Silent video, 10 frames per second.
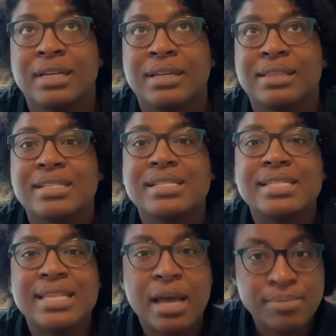the
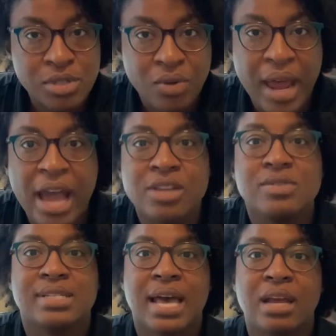steps on how you
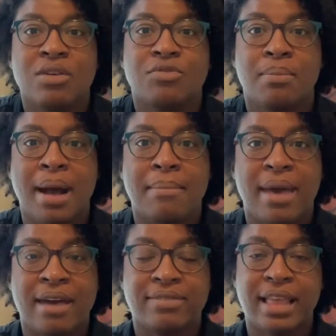sign up for my
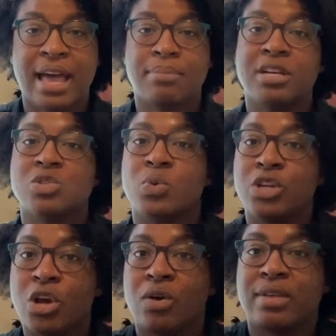math lab because we
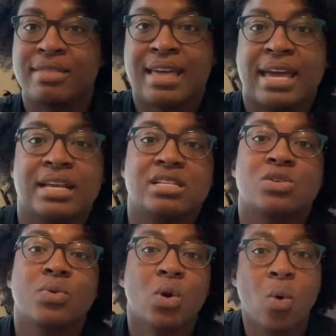know that that is
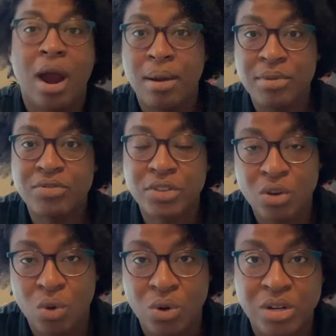a requirement for the
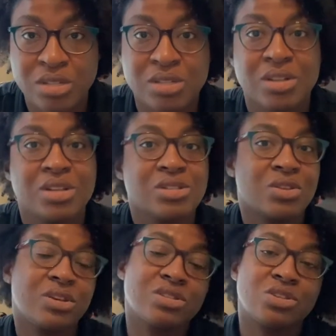course.
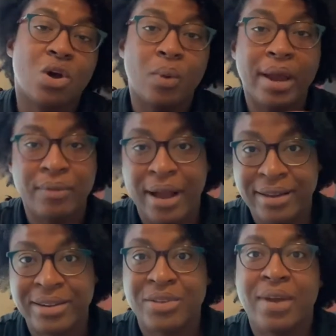So there's no way
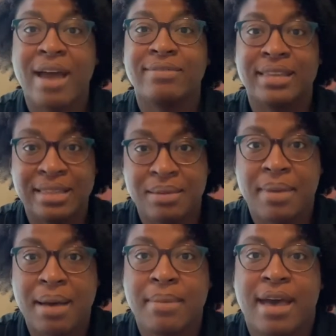around it. You have to get the
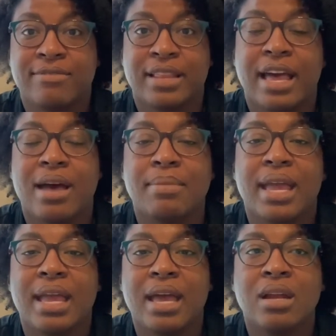my math lab.
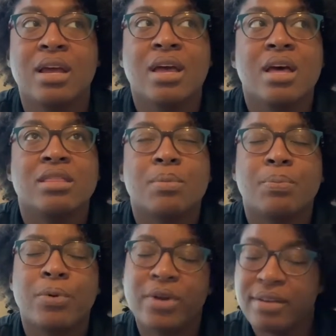And the
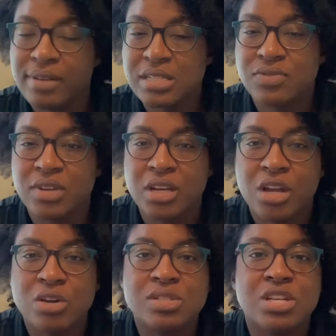previous
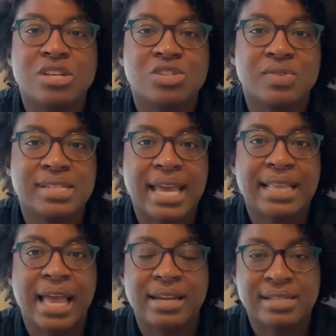video tells you
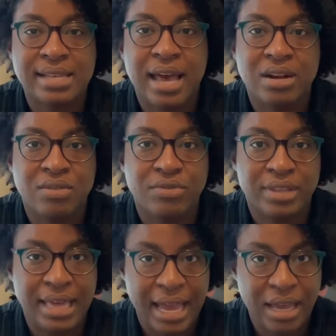exactly how to sign up for
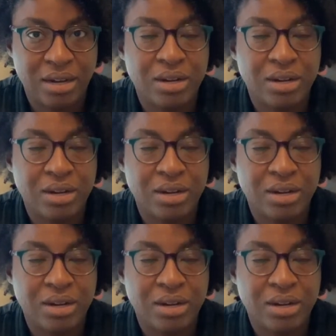that.